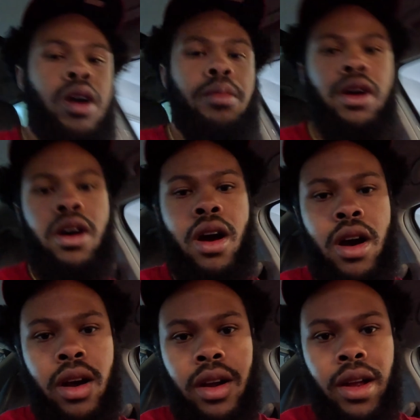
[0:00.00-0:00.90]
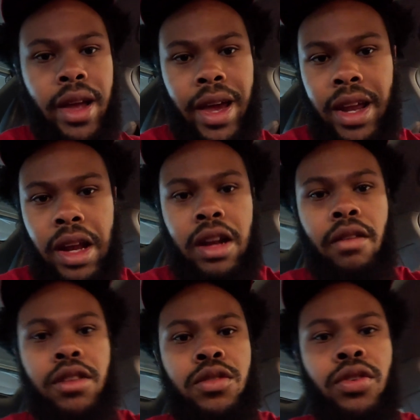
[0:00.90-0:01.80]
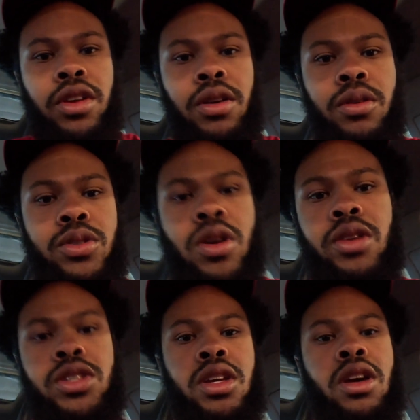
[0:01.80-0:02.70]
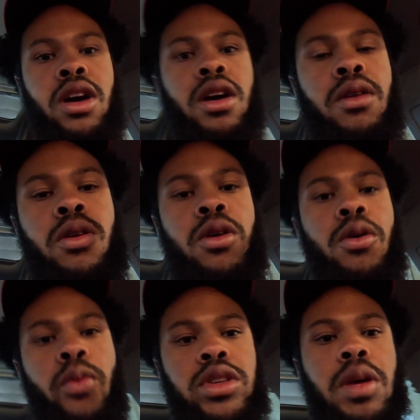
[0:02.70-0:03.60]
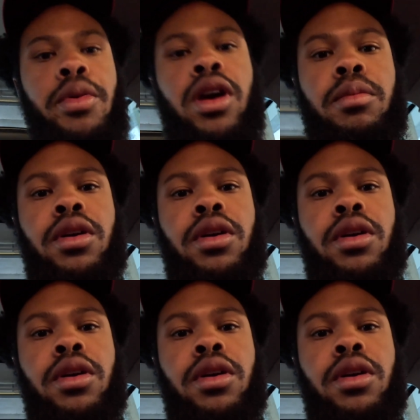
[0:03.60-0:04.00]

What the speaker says: up the car and end off this video. So I'll see y'all once I park up the